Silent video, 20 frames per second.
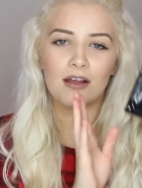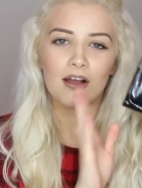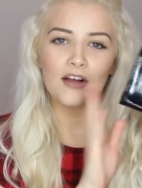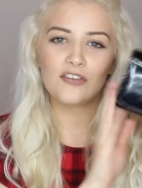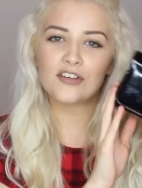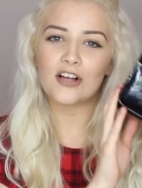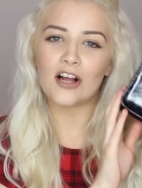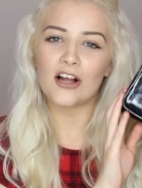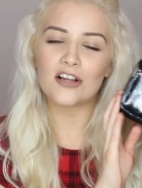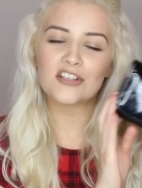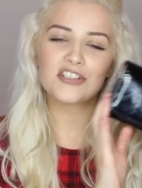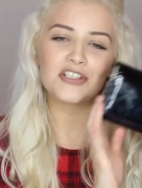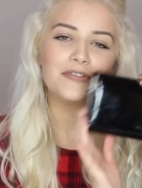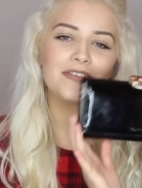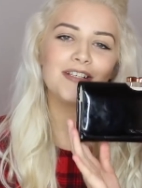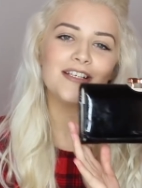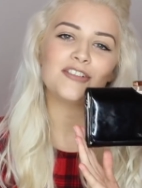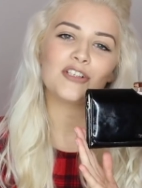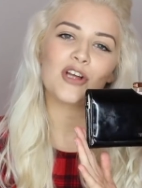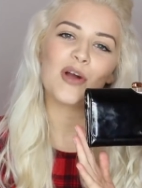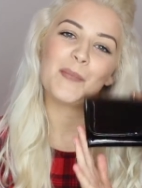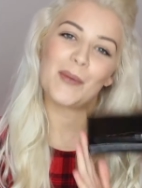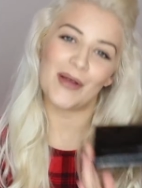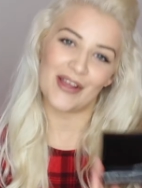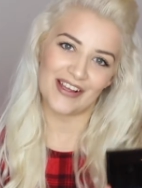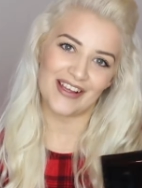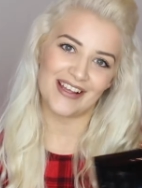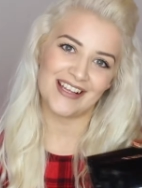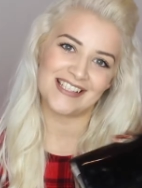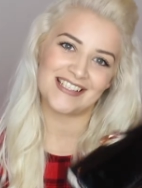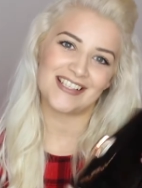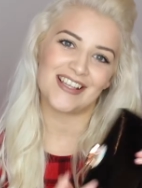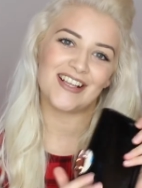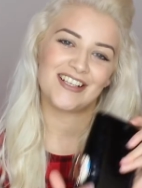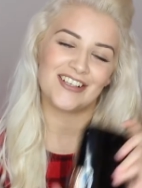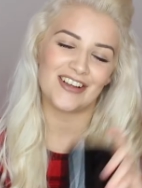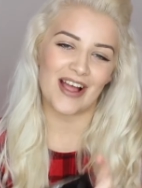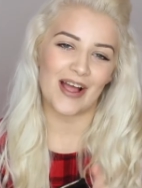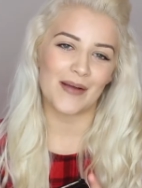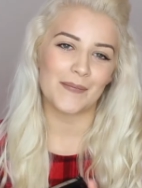Of course you need your purse
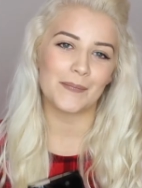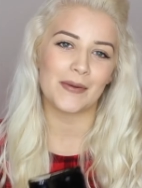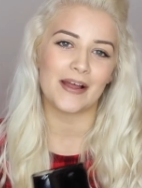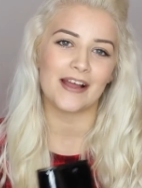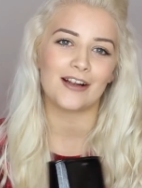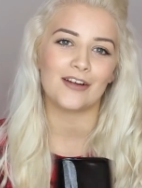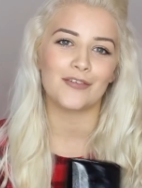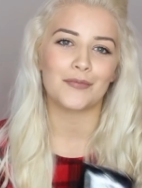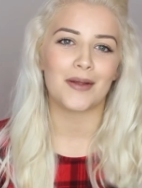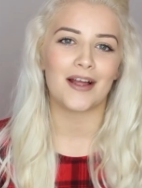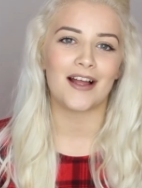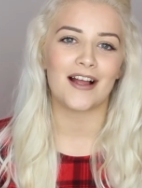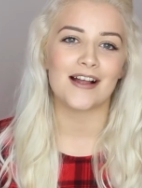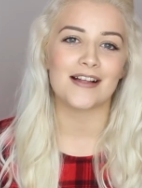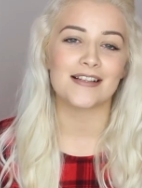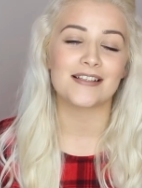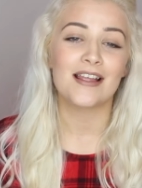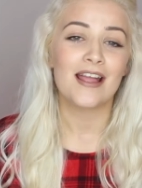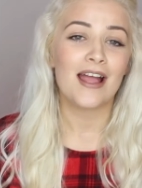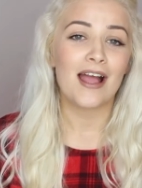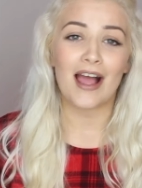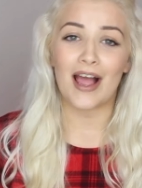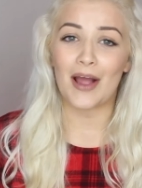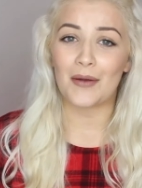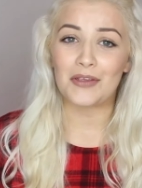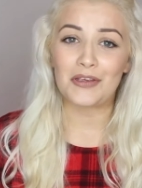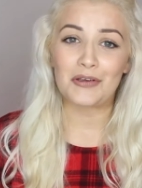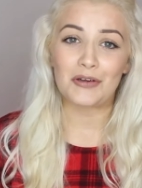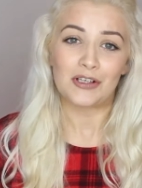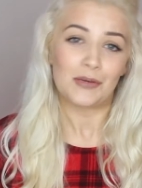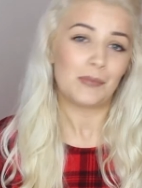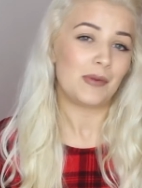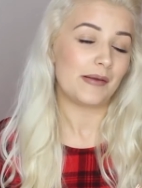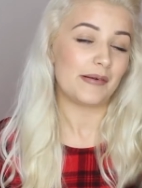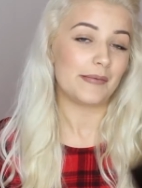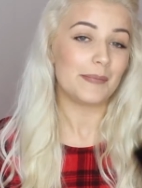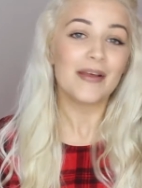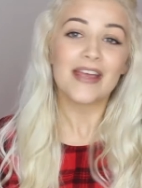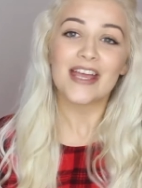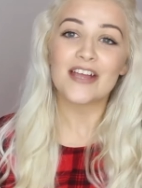in your handbag, otherwise how are you going to be
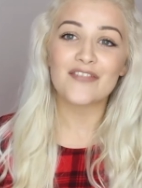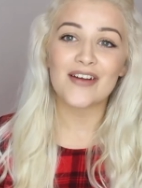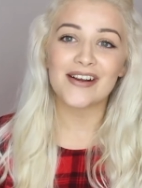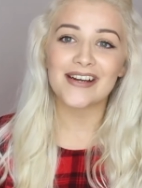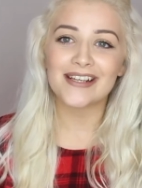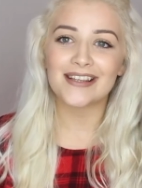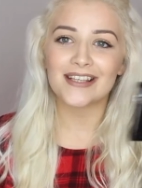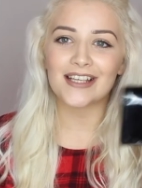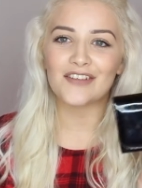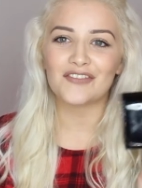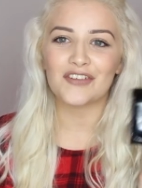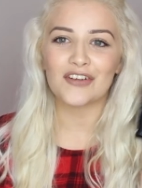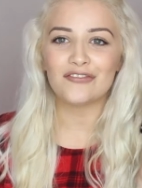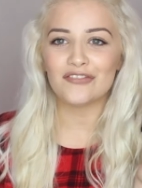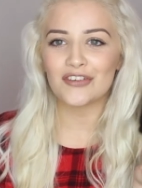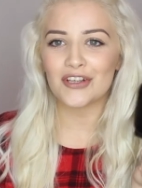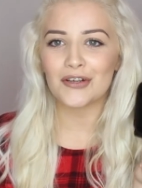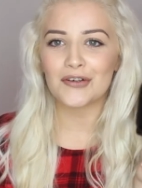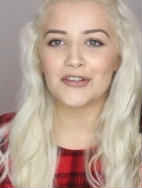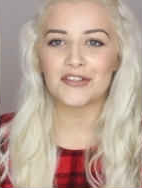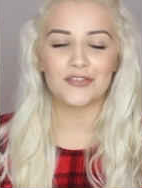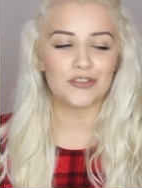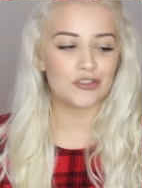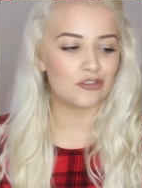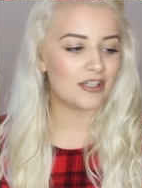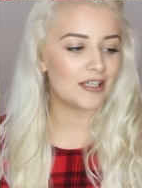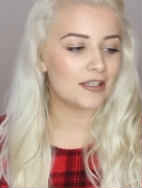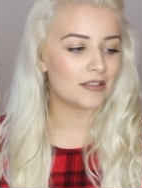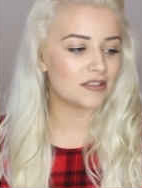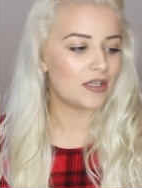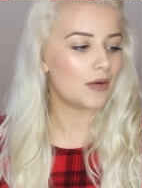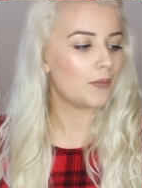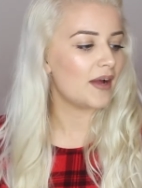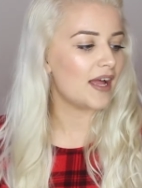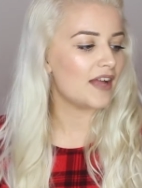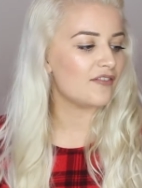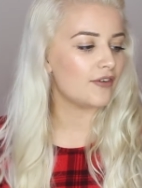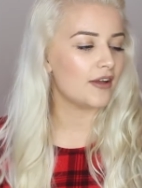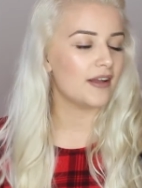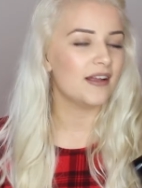able to pay for anything, for food, for drinks or
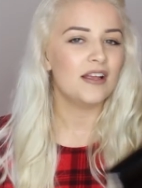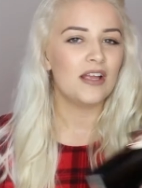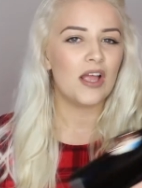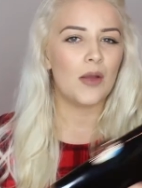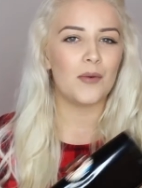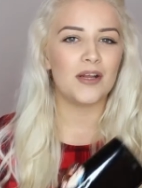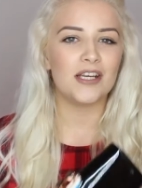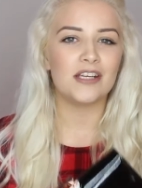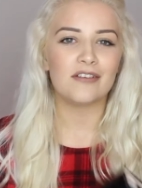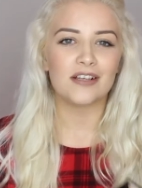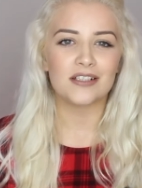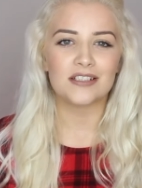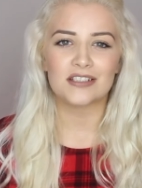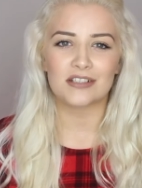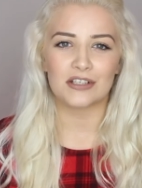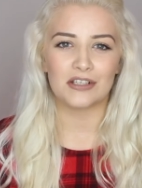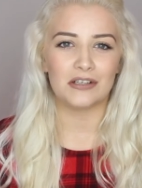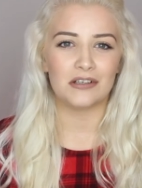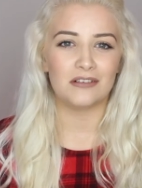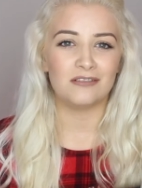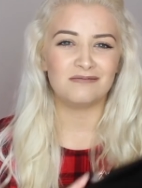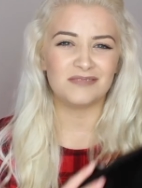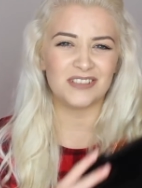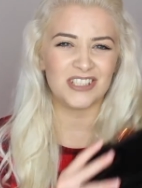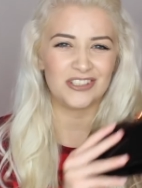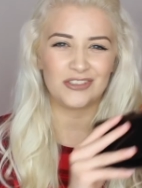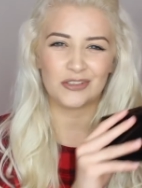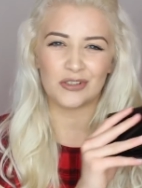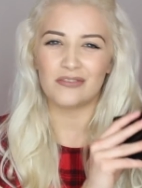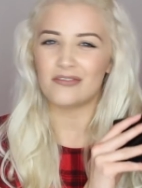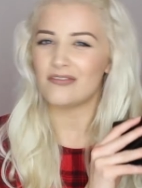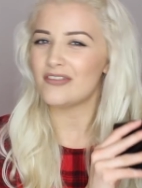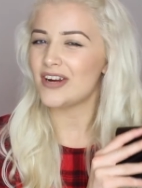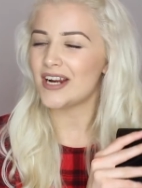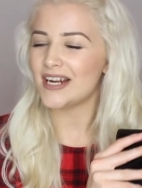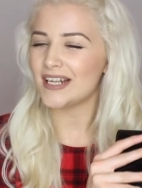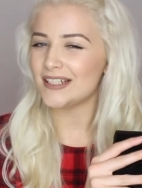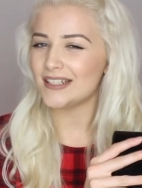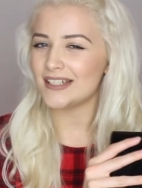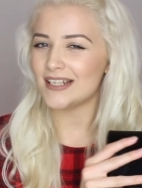whatever. When you're at school you don't
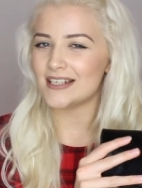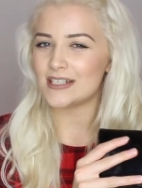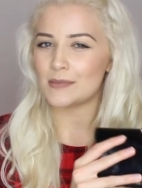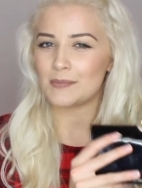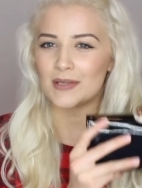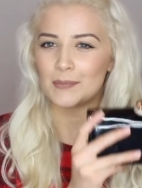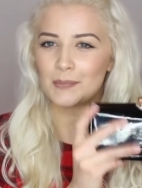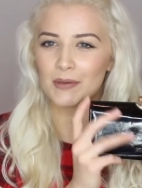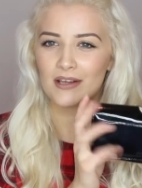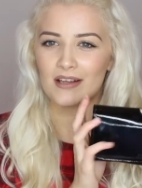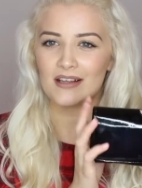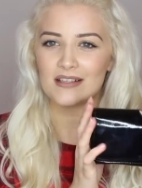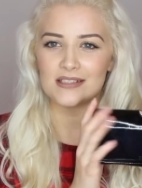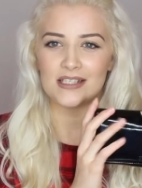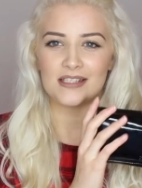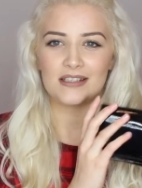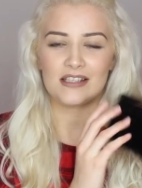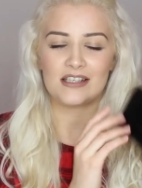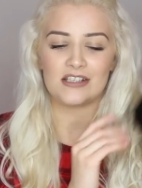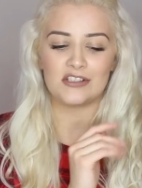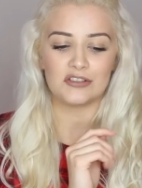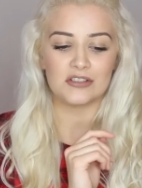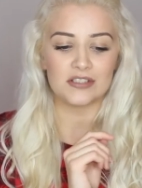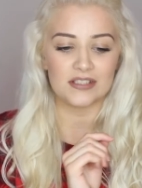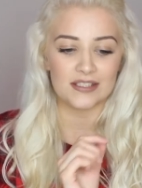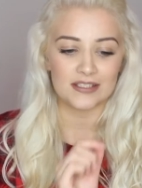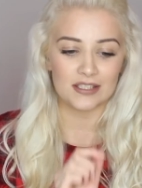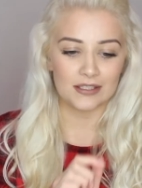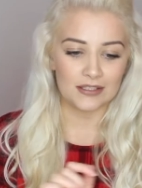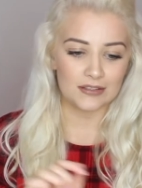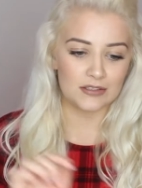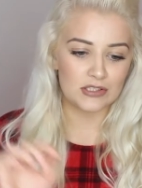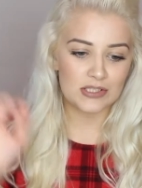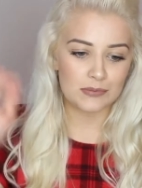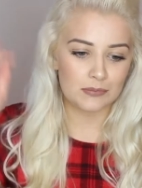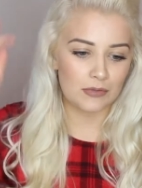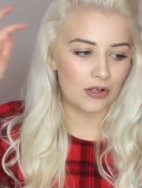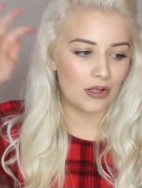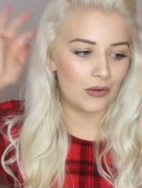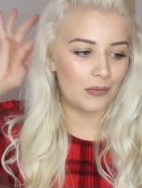really need a big purse like this, you just need a little
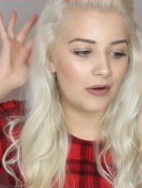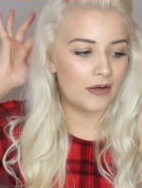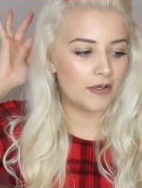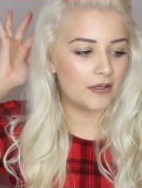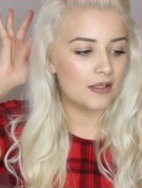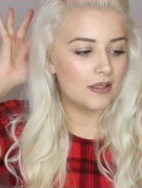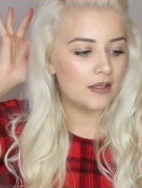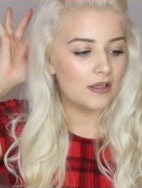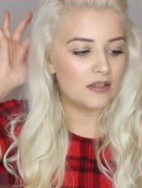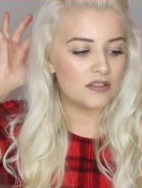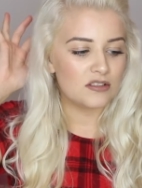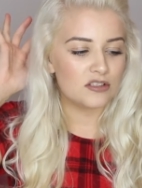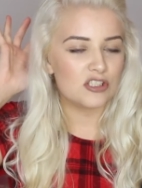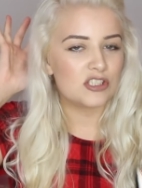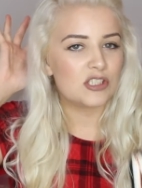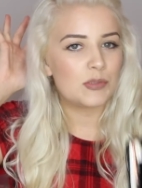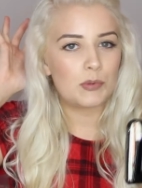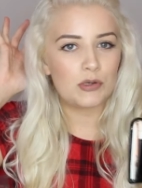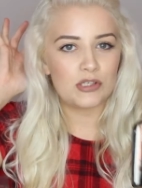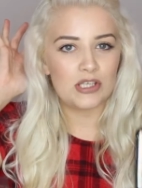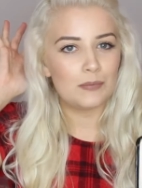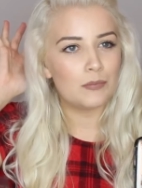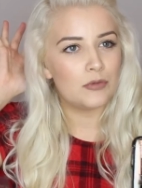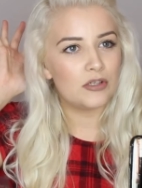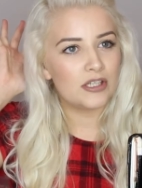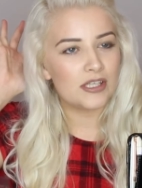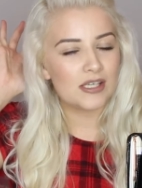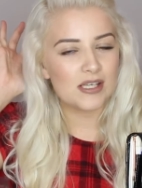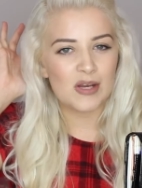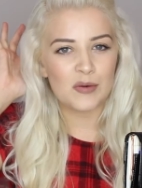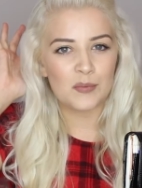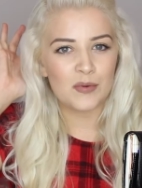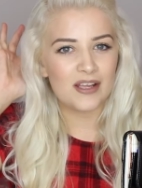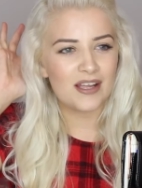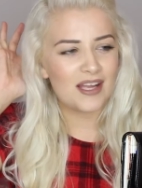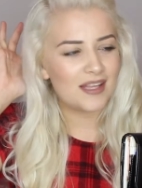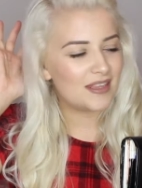small one just to put your money away.